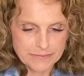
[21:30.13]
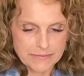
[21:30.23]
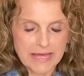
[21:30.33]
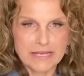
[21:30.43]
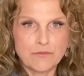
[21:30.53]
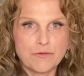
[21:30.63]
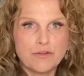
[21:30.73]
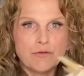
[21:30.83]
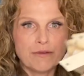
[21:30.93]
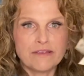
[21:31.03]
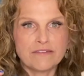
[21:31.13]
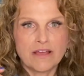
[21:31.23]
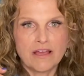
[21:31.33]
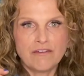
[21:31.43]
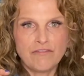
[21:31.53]
Had to do a
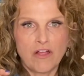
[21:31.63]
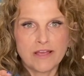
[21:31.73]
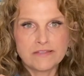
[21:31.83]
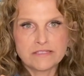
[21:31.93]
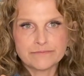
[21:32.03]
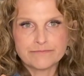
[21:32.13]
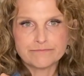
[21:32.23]
restock on floss.